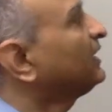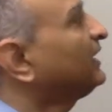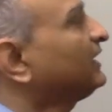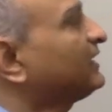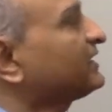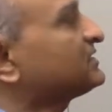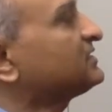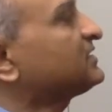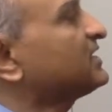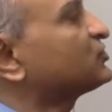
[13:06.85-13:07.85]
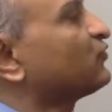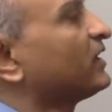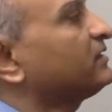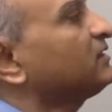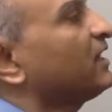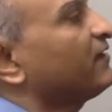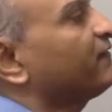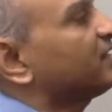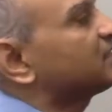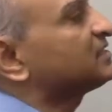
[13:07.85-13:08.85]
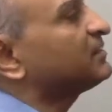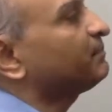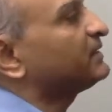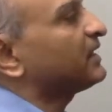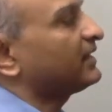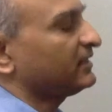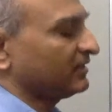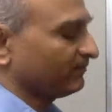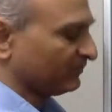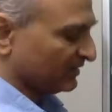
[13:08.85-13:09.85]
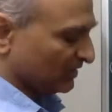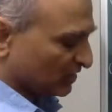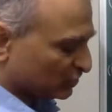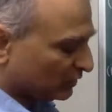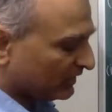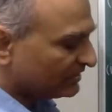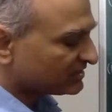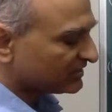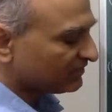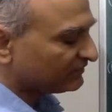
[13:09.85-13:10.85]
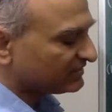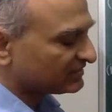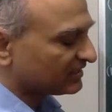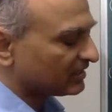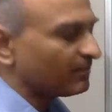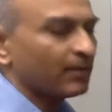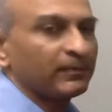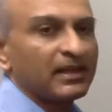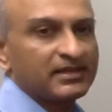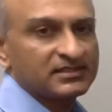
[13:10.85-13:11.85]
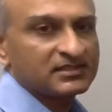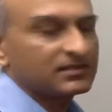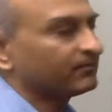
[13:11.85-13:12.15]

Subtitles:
In exercise 1, fx is a PID. So let's see if this theorem applies.